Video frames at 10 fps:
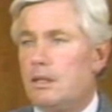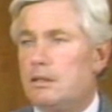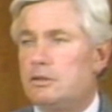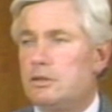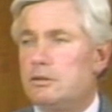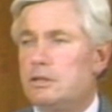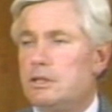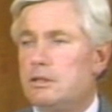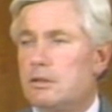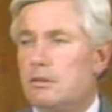In
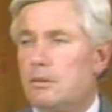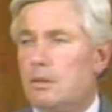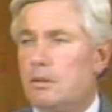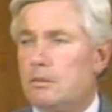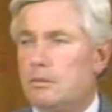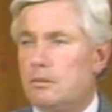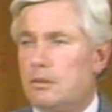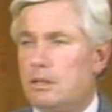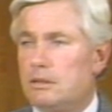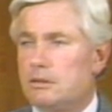choosing to quote
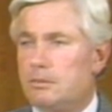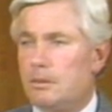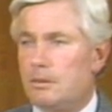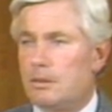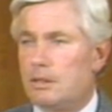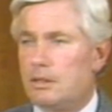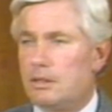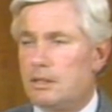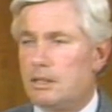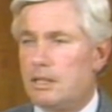Niels Bohr
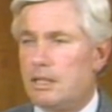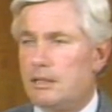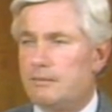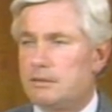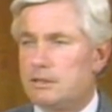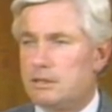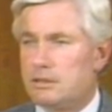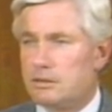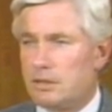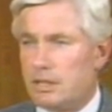nearly a half a
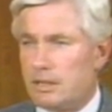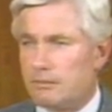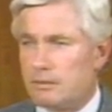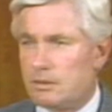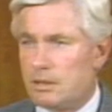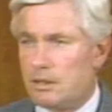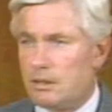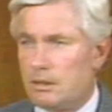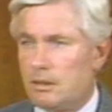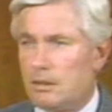century after
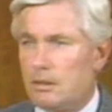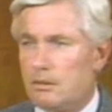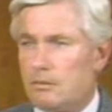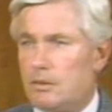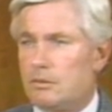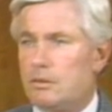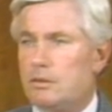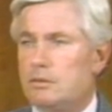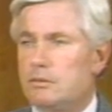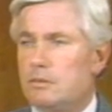he wrote
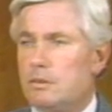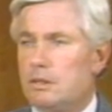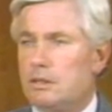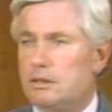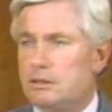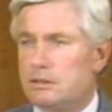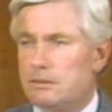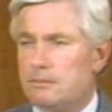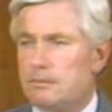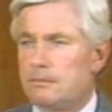those words,
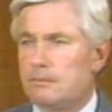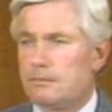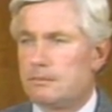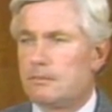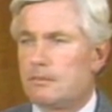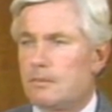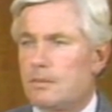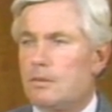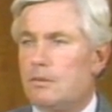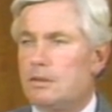
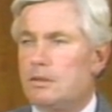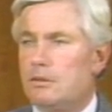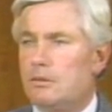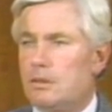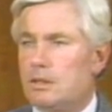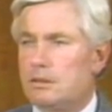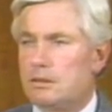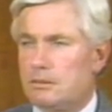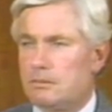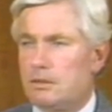what do you want
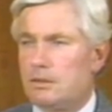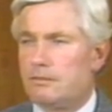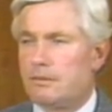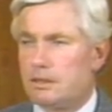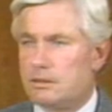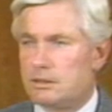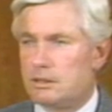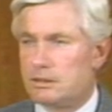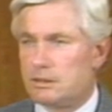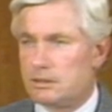your fellow
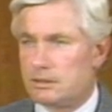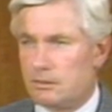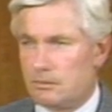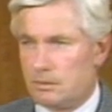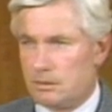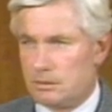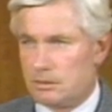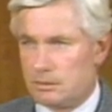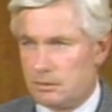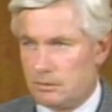citizens of the
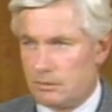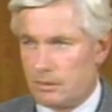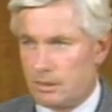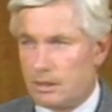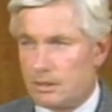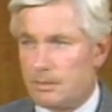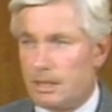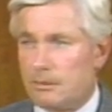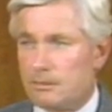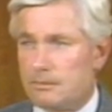world to think
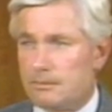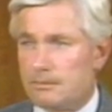about?